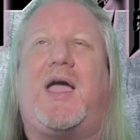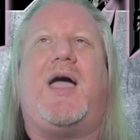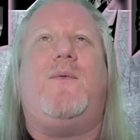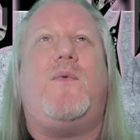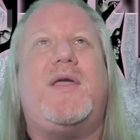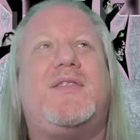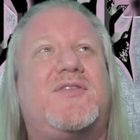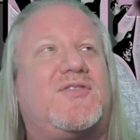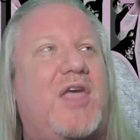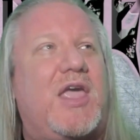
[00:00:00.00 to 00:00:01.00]
I wouldn't
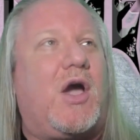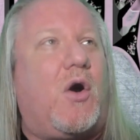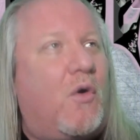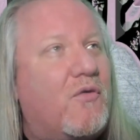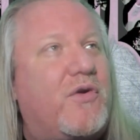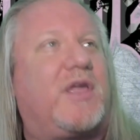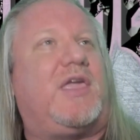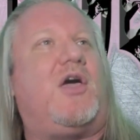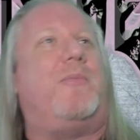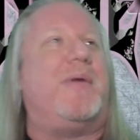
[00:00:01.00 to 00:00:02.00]
say
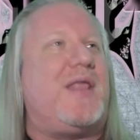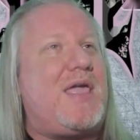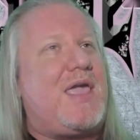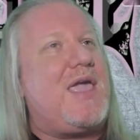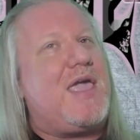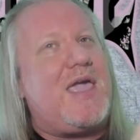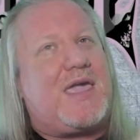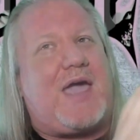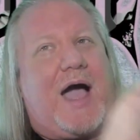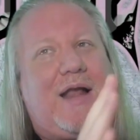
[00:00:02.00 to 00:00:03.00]
overkill, but
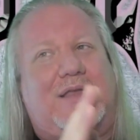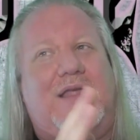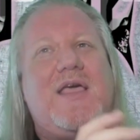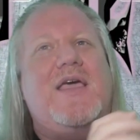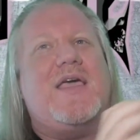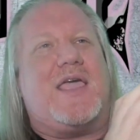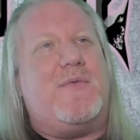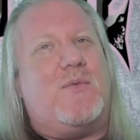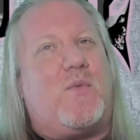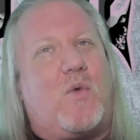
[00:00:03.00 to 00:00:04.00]
it
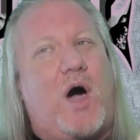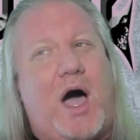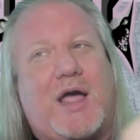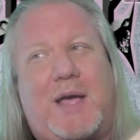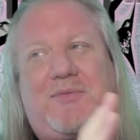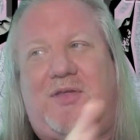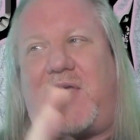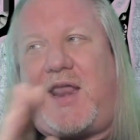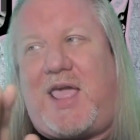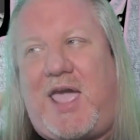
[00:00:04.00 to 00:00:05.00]
would walk up to
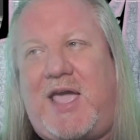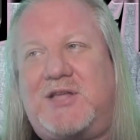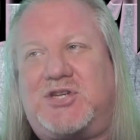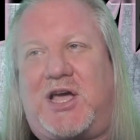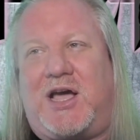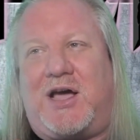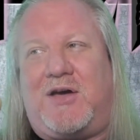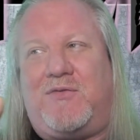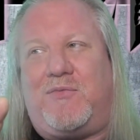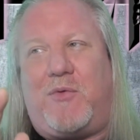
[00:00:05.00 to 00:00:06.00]
that edge
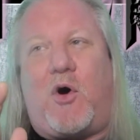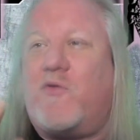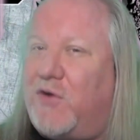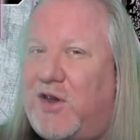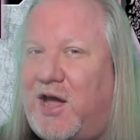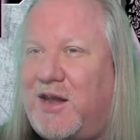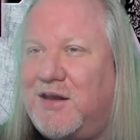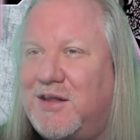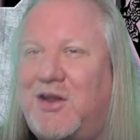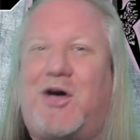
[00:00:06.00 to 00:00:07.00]
of overdone,
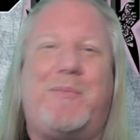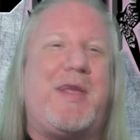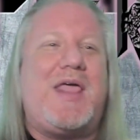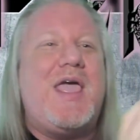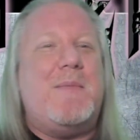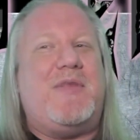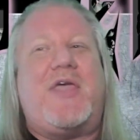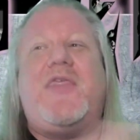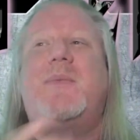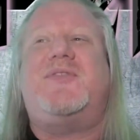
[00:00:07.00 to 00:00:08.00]
you know, but
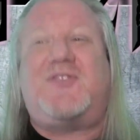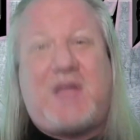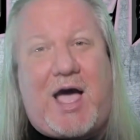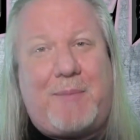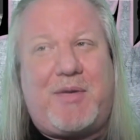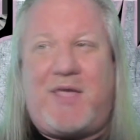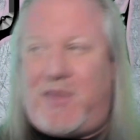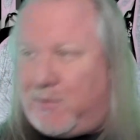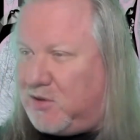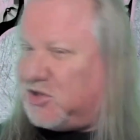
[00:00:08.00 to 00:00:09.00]
then they would stop and
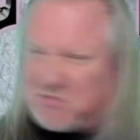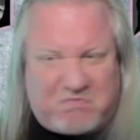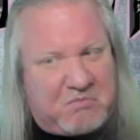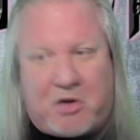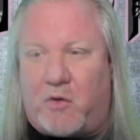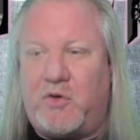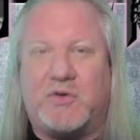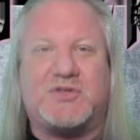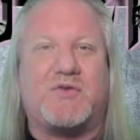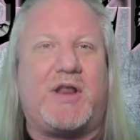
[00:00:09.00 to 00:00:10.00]
they would just go into
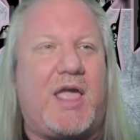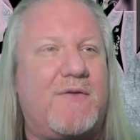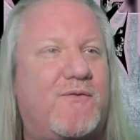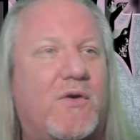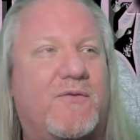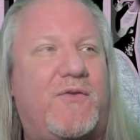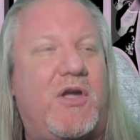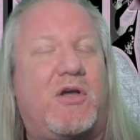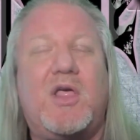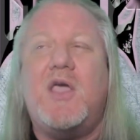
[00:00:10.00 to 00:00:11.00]
a straight ahead four
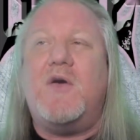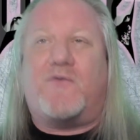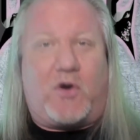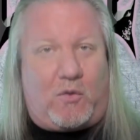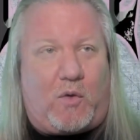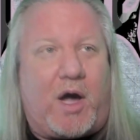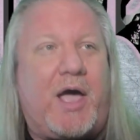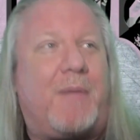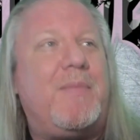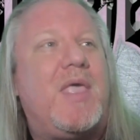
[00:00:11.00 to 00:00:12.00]
feel for a
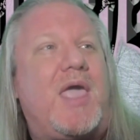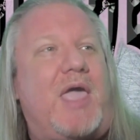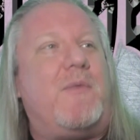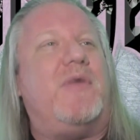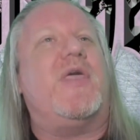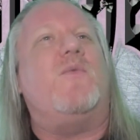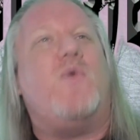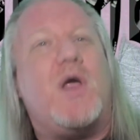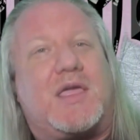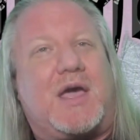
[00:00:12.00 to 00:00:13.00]
while, and when they
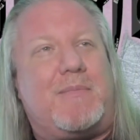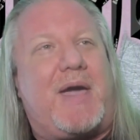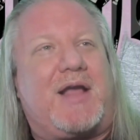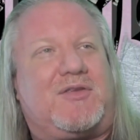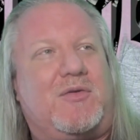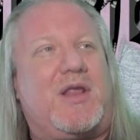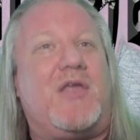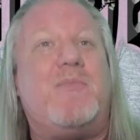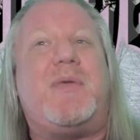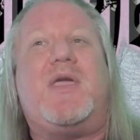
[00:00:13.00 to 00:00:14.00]
would come back to it,
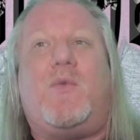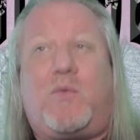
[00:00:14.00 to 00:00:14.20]
it'd be